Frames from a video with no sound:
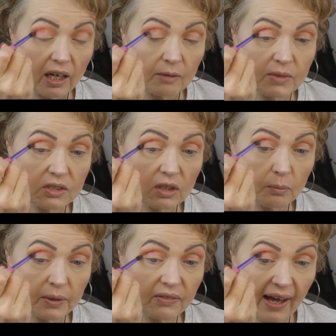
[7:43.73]
And I'm just
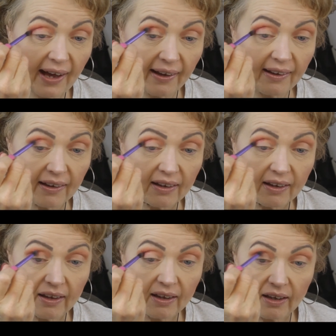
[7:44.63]
going to put that
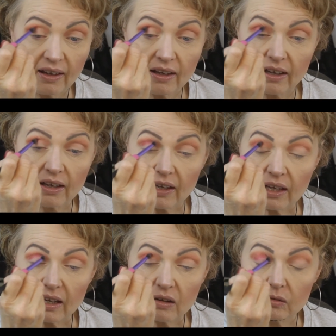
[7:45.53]

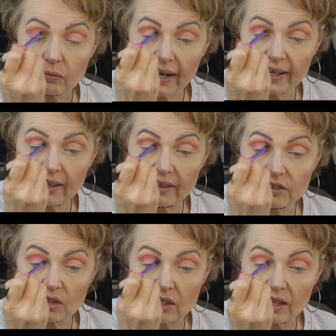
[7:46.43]
right
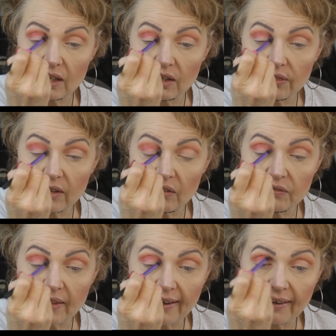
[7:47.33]
underneath
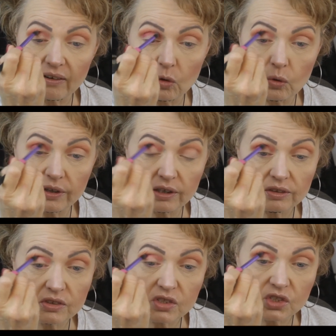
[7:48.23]
of that
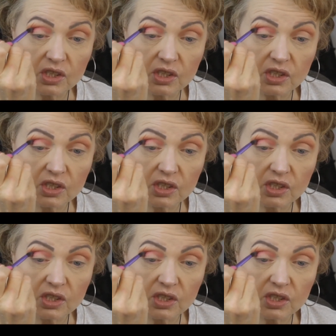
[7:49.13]
orange,